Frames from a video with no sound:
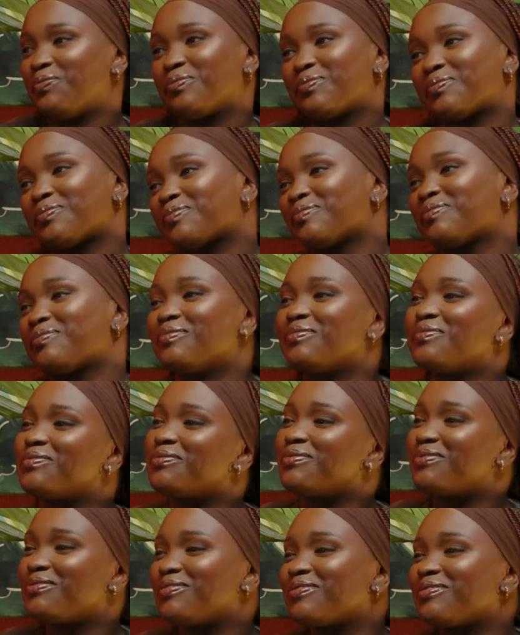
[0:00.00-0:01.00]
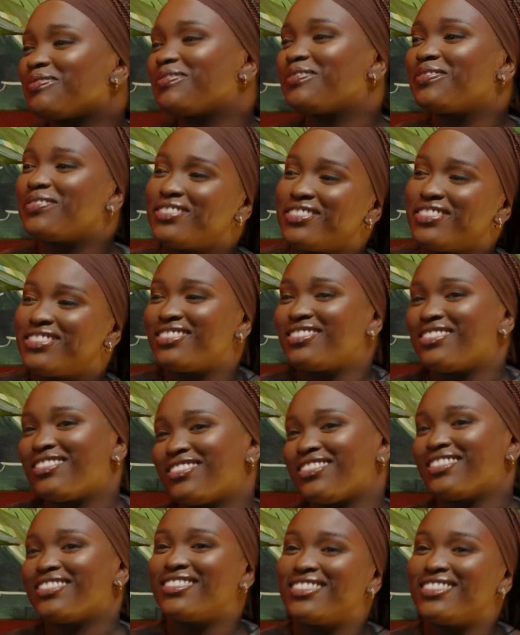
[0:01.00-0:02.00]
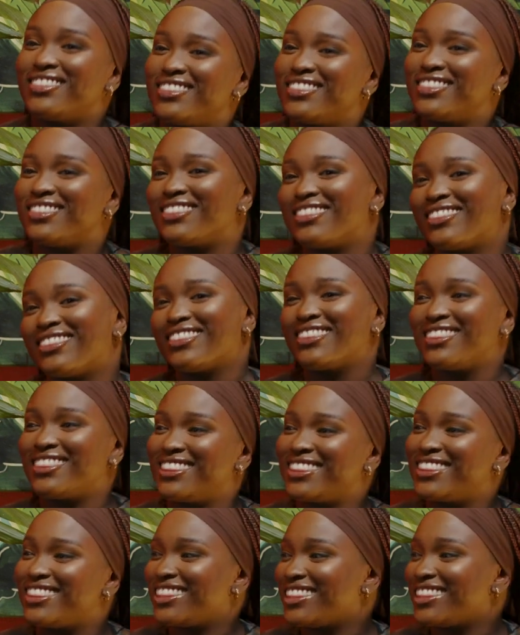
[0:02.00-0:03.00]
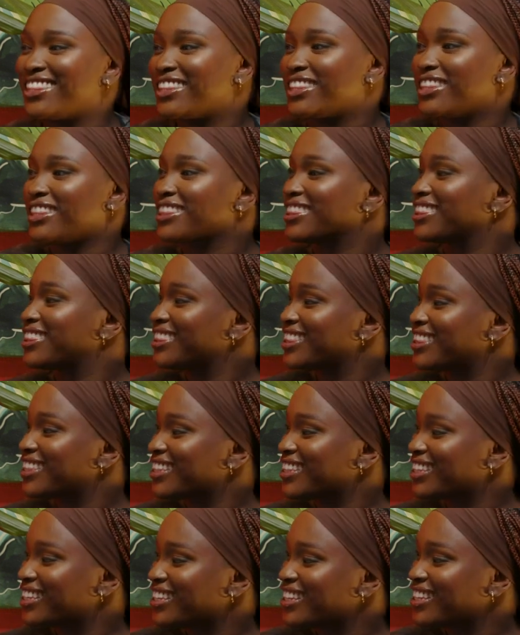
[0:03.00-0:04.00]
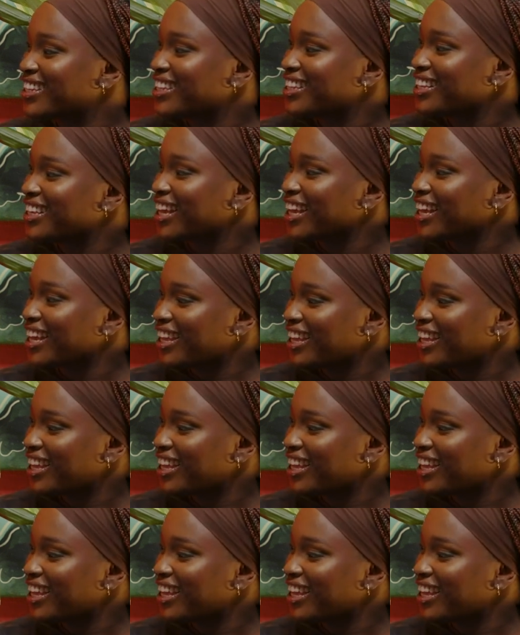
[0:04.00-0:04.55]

This person isn't speaking.